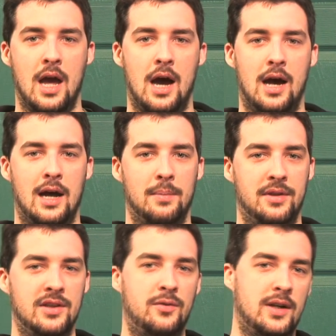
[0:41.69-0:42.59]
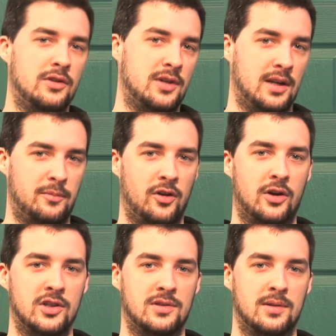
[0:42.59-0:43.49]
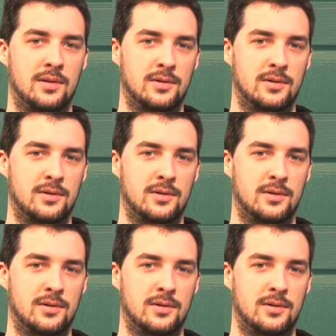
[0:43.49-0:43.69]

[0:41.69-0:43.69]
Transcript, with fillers: Uh, but this video is going to focus